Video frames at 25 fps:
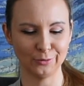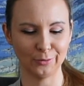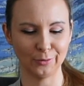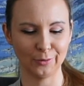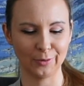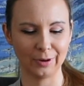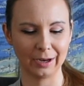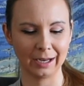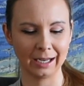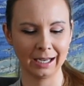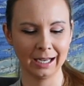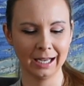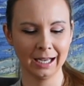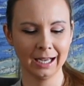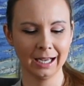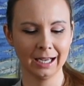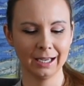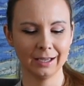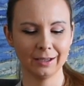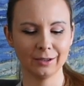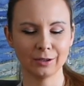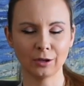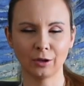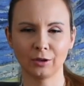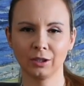doing.
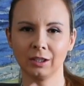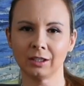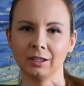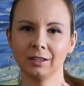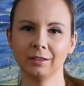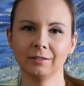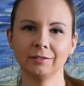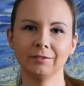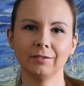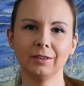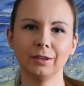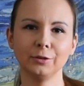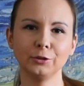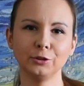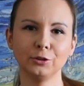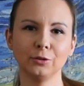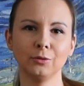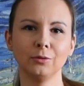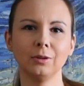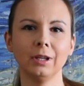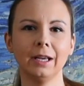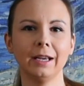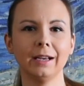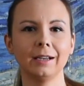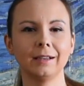On an
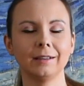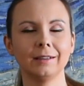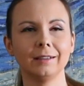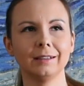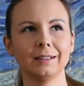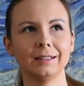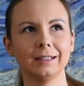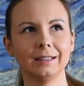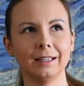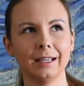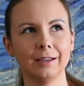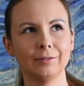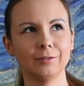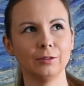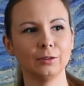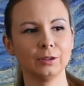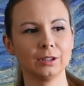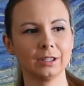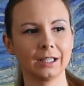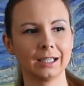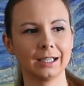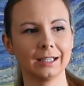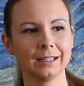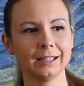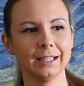individual level,
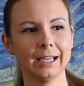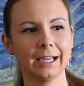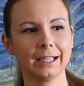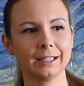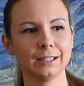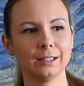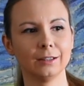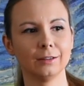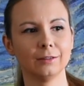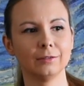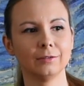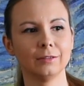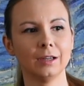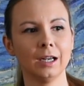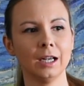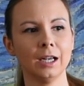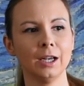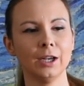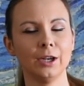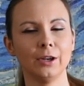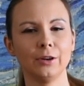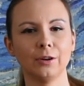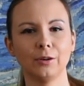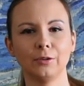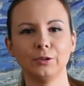in the collective,
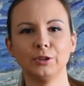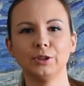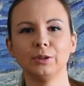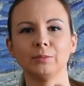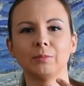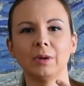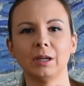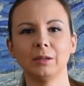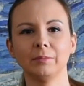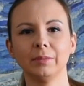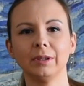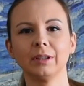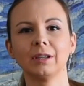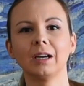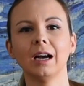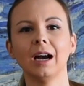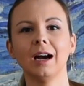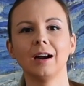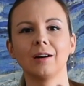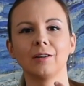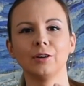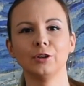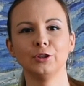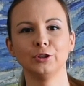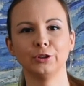she might be
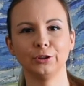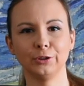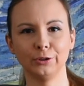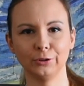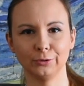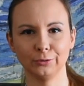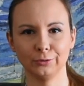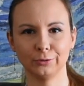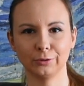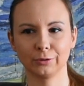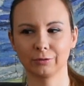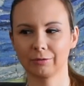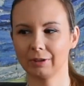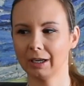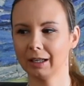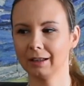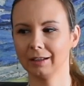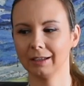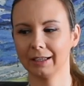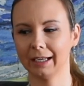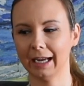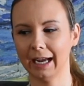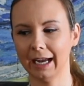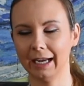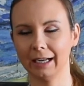encouraging you to
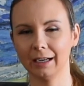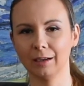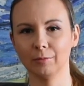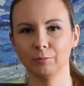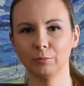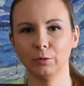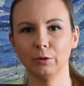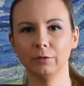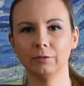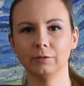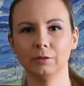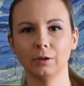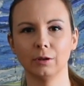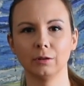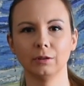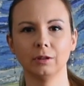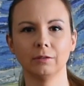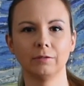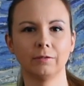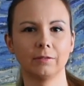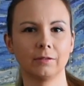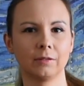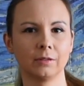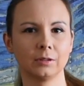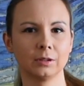relocate and move to a
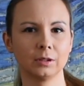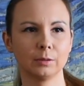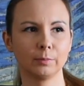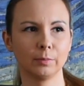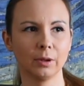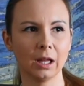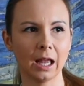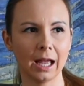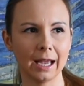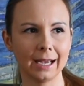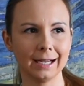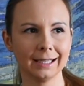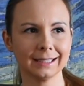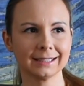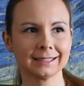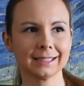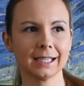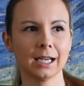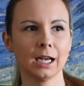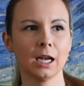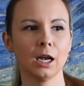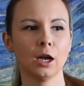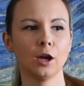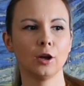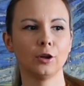different
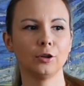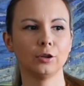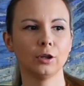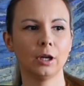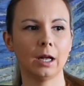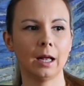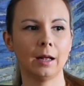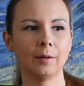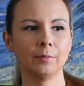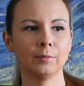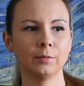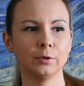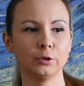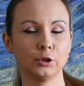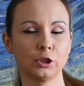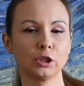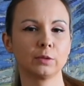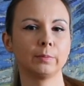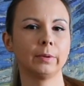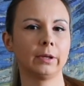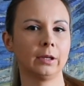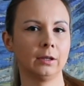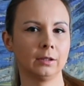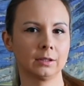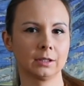place,
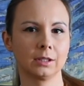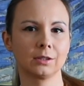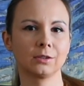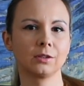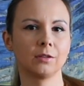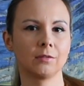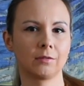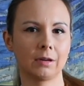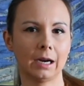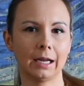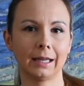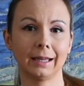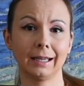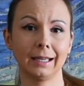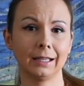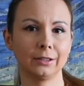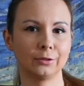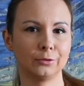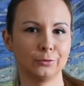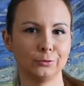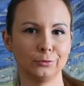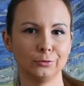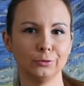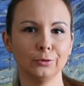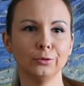just because it's the right thing
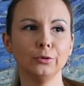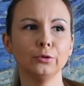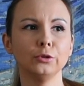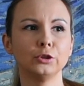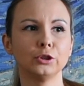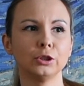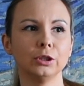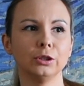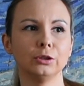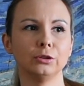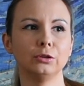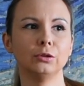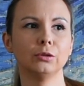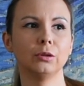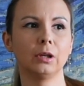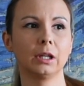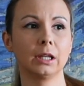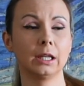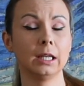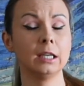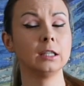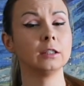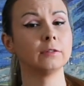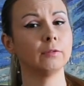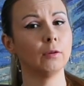to do. She's
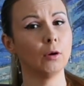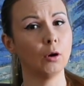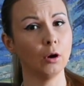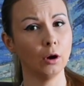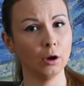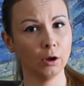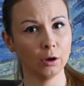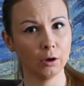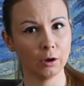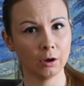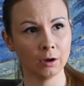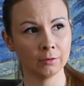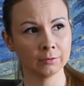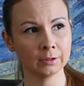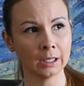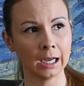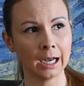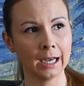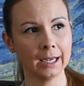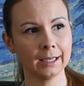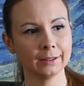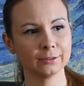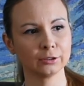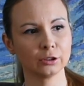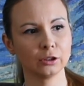doing things for her own
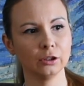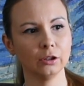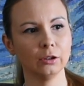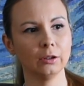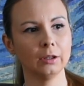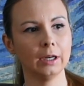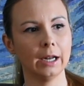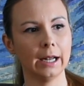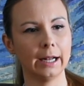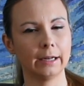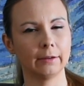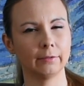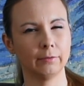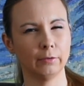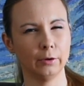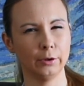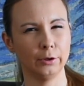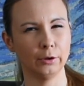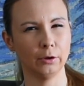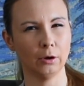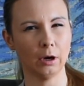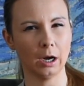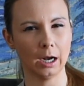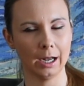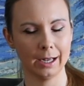highest good and for
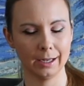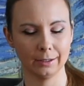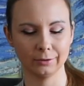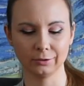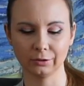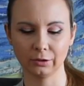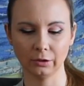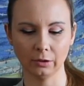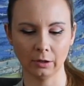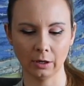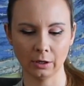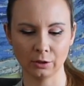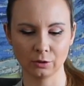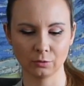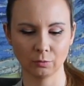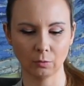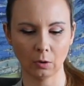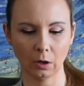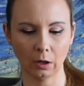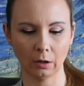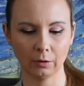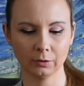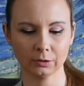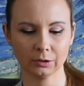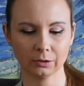your highest good as
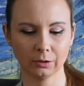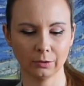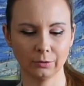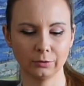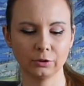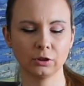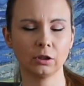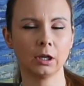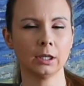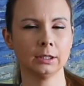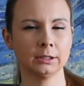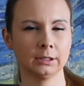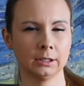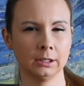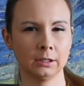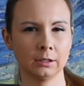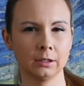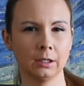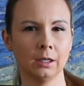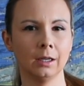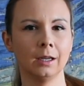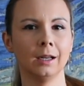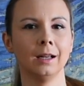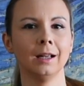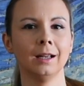well. So trust
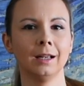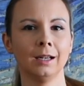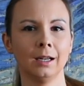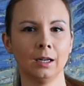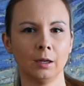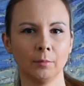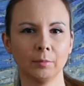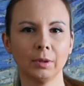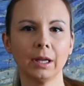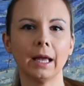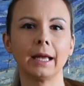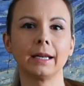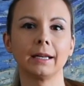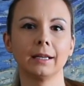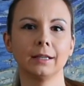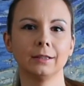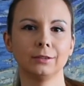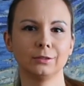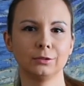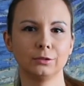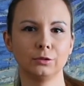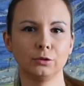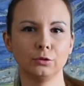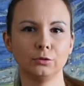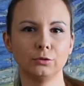in the
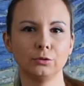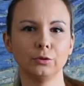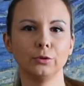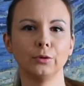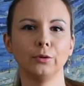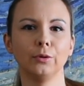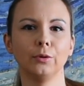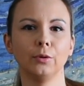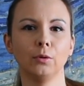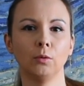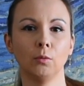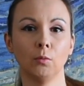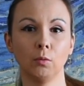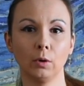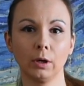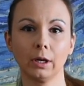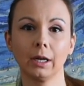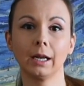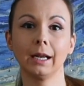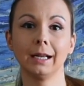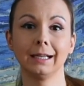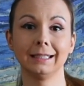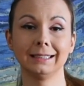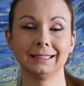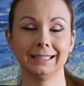planet to do
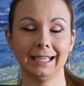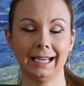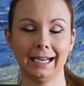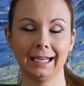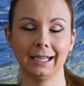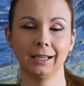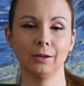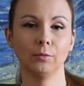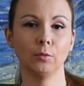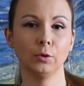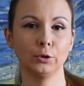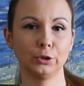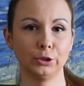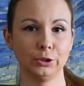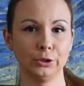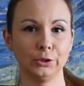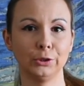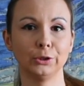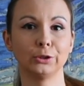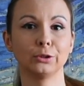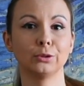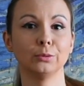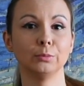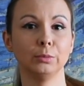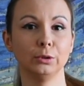exactly what she
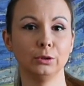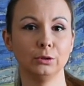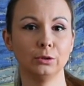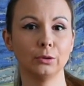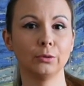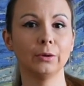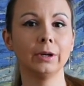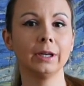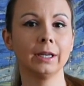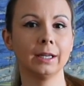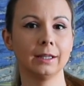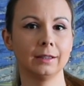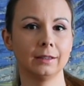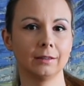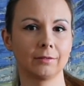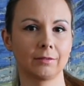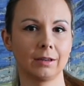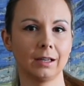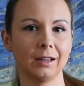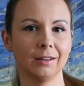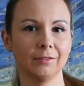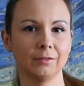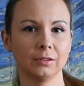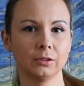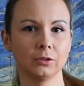needs to be doing at the
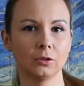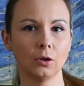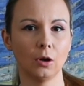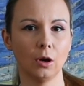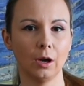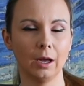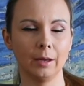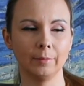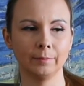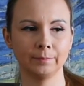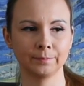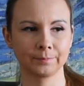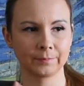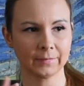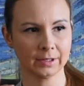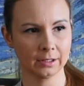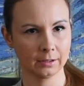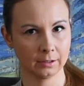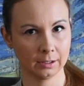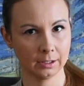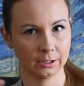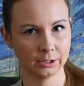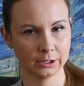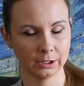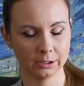relevant time.
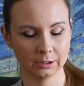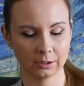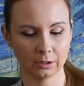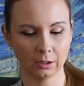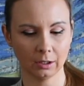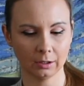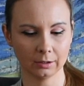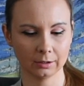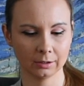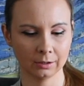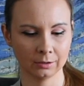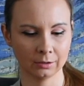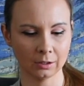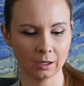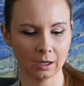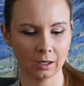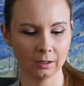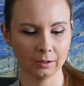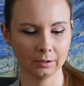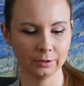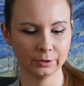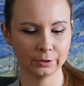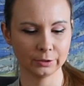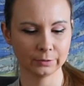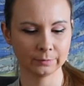She's got the
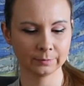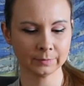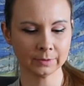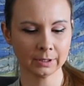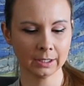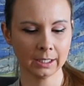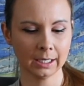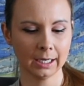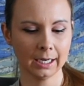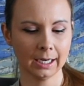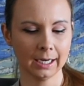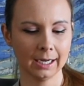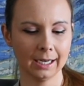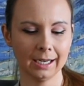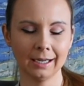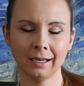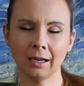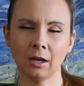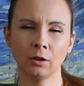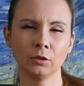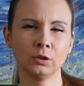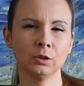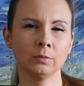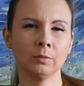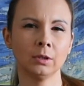knowledge. And
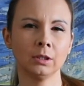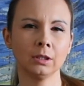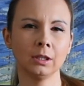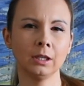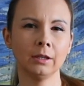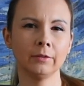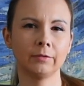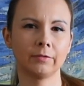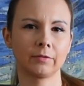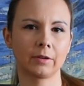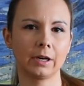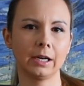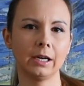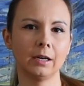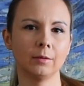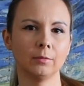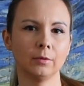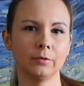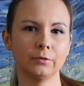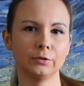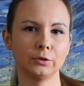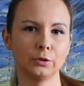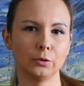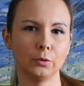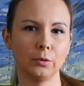ultimately, freedom
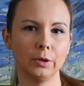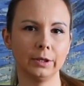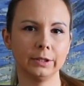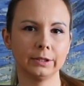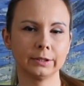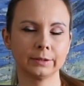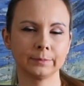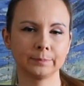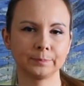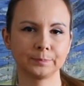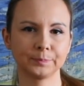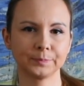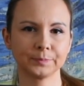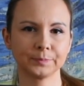of choice.